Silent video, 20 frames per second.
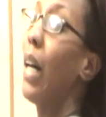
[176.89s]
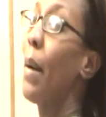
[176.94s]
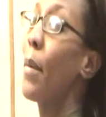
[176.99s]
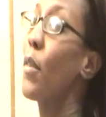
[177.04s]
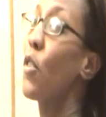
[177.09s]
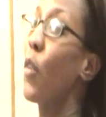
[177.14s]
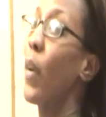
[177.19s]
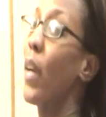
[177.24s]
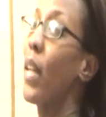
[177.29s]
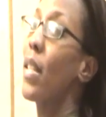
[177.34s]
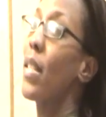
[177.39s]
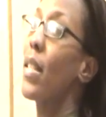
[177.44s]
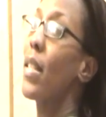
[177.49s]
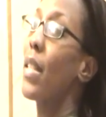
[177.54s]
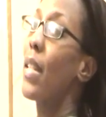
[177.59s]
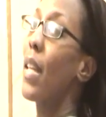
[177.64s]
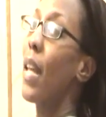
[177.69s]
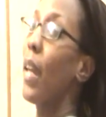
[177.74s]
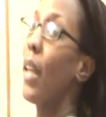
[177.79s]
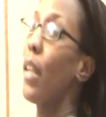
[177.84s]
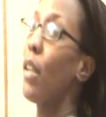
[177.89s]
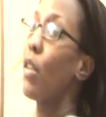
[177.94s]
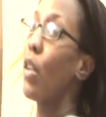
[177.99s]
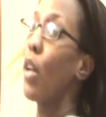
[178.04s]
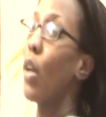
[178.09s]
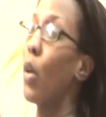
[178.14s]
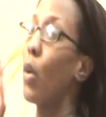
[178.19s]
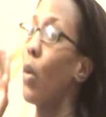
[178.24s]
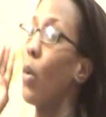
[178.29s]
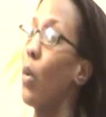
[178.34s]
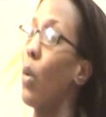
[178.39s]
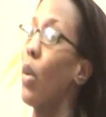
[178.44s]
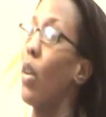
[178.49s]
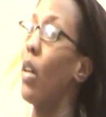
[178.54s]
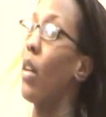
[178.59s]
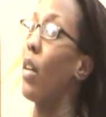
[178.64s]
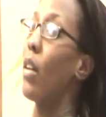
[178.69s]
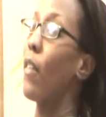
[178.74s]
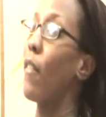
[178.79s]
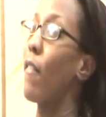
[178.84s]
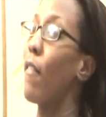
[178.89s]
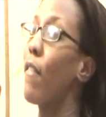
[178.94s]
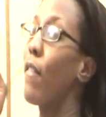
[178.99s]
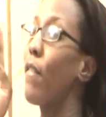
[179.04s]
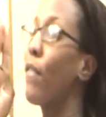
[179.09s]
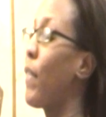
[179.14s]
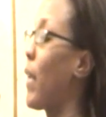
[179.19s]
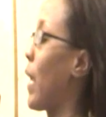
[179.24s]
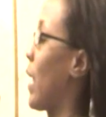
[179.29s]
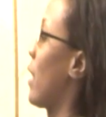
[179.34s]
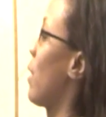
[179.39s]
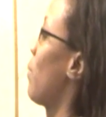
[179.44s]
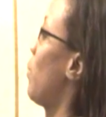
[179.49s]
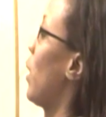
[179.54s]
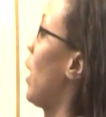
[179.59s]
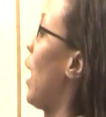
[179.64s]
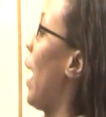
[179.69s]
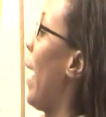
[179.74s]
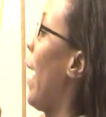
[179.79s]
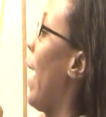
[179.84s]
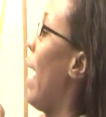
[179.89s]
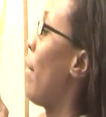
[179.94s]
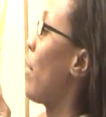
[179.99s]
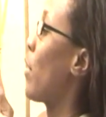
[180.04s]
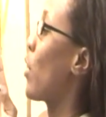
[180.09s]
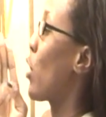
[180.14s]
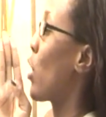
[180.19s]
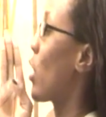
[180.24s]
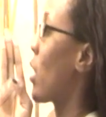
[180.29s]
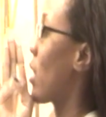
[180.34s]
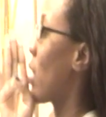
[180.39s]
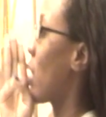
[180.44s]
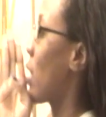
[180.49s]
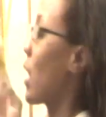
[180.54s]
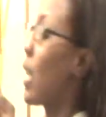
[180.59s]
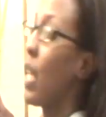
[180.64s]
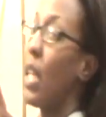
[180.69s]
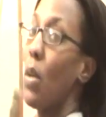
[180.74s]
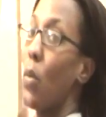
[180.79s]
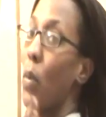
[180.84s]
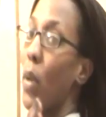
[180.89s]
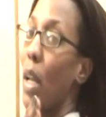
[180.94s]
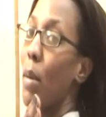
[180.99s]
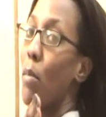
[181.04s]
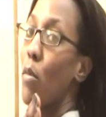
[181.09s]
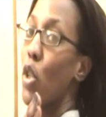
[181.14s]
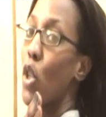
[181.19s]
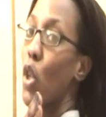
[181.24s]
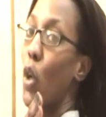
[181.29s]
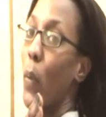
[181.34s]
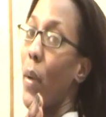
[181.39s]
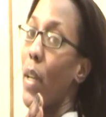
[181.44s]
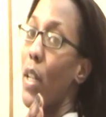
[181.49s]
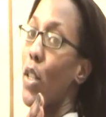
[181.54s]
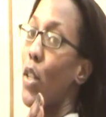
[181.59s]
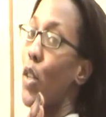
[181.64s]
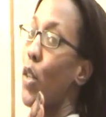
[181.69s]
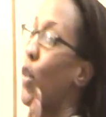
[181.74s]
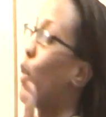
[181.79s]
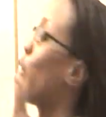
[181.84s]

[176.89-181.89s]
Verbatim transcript: I'm trying to stay, you know, fixed, but I have to see what I'm showing